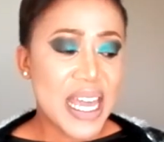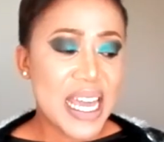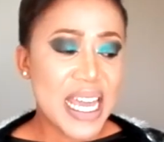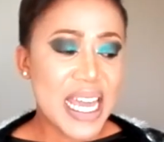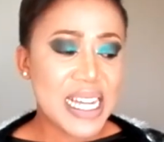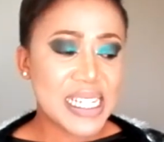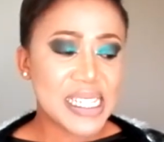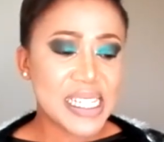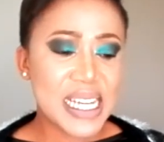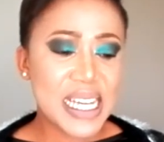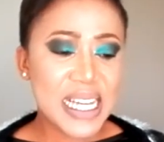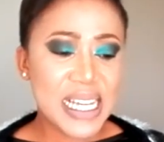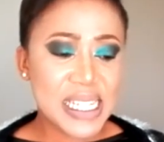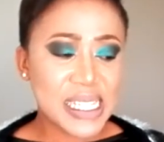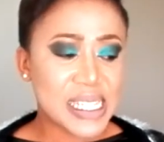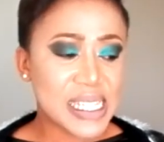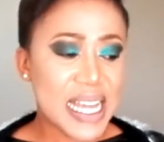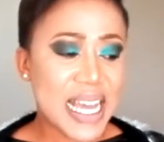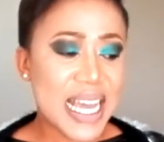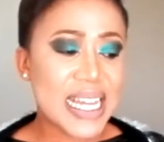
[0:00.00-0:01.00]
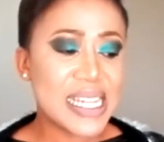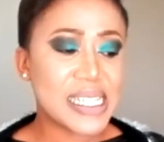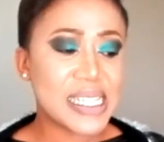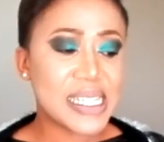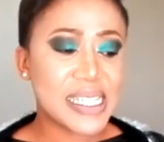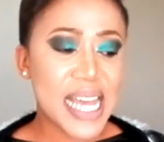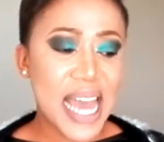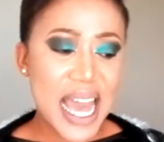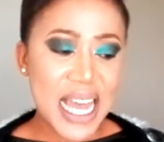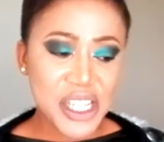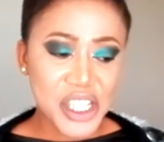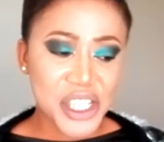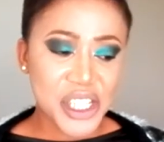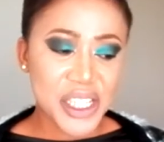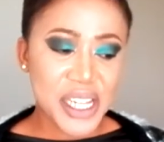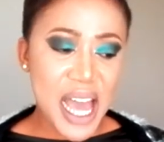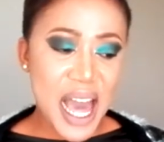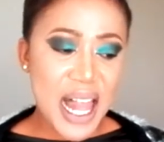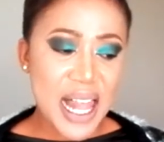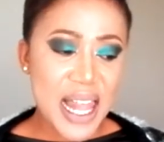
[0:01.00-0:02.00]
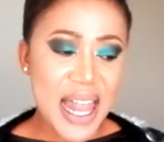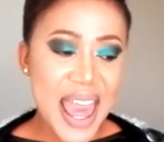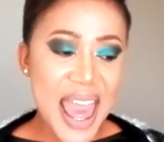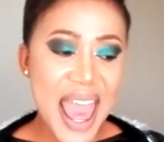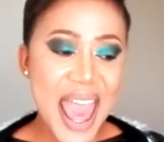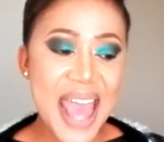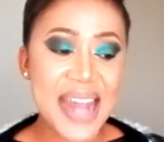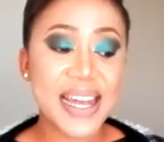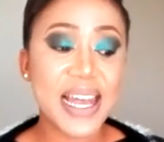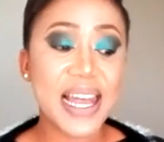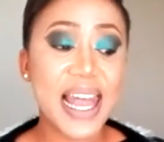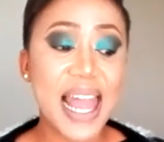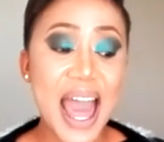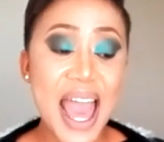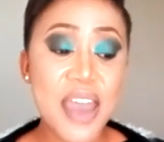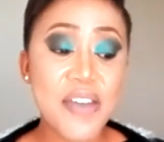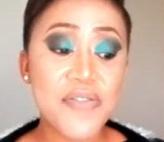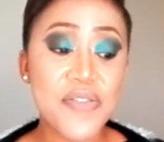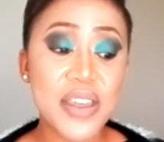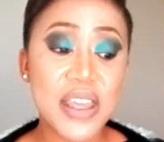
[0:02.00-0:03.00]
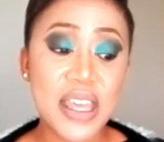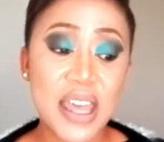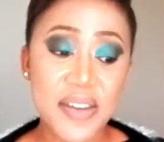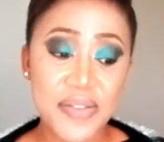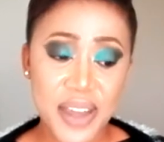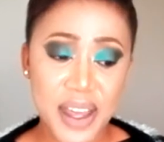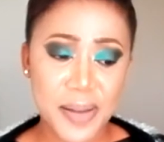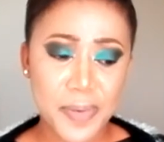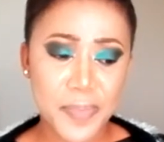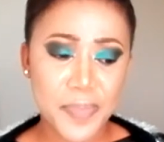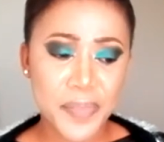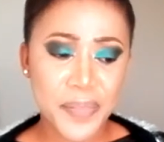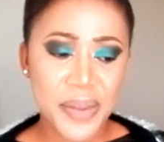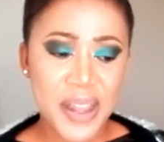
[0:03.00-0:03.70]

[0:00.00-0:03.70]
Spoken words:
It is intentional and life-giving.